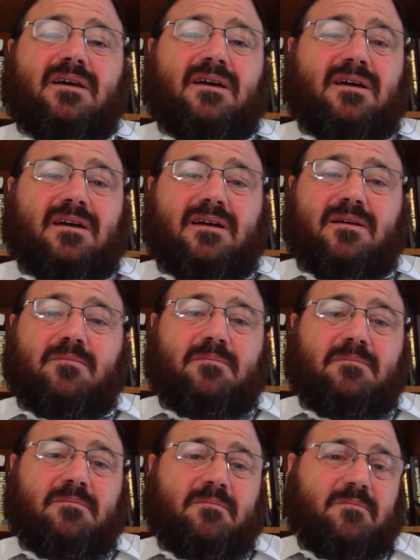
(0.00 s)

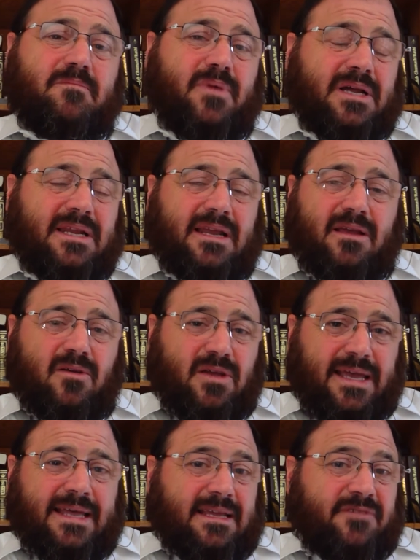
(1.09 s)
but
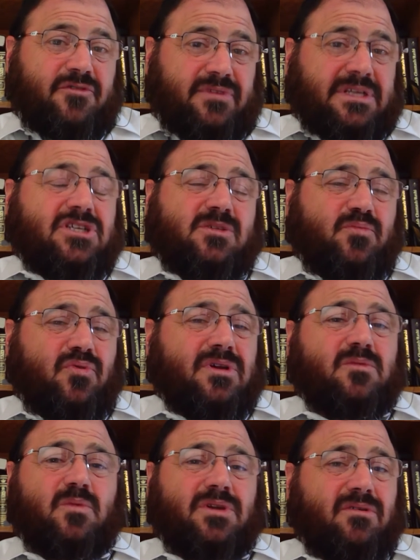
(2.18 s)
if it reaches a
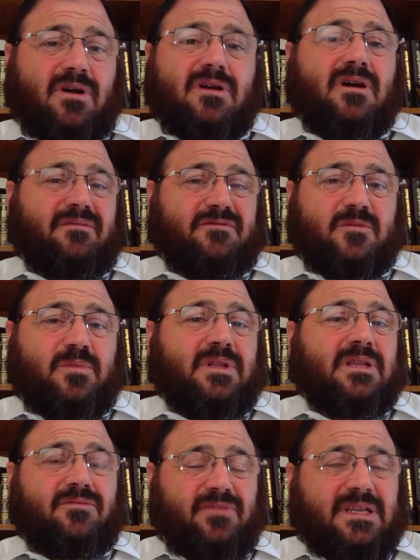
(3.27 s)
point where you're uncomfortable
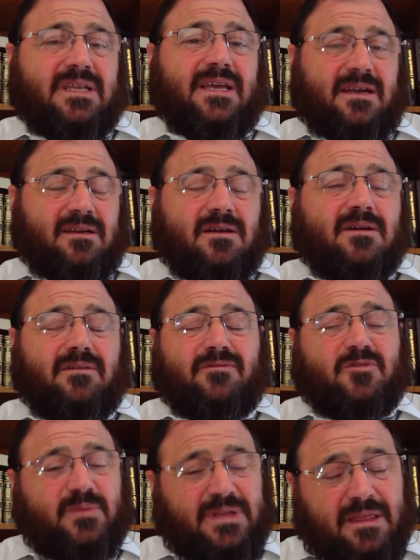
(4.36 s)
and really getting
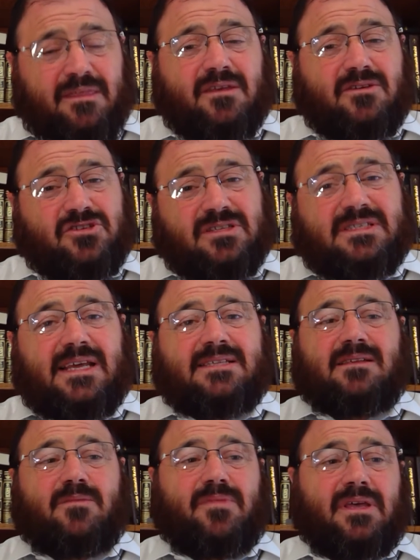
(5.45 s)
uncomfortable, I think you should say
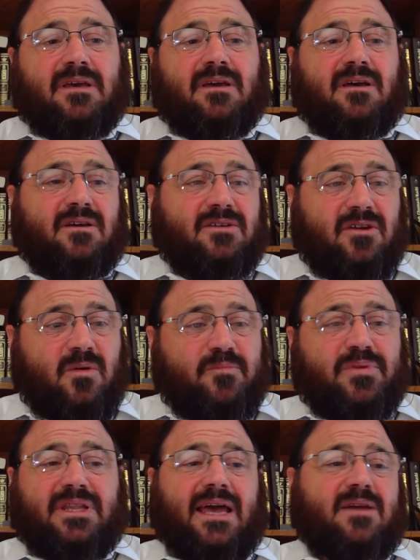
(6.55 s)
something. A
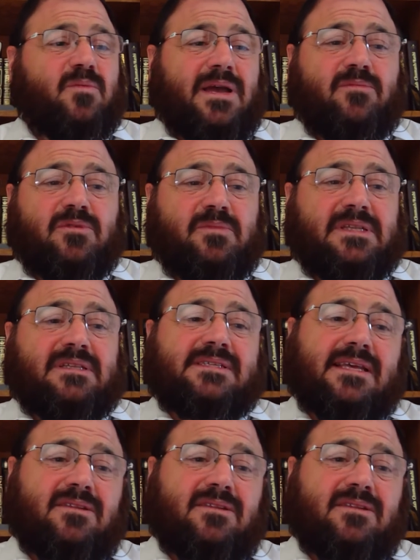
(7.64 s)
polite way would be to say,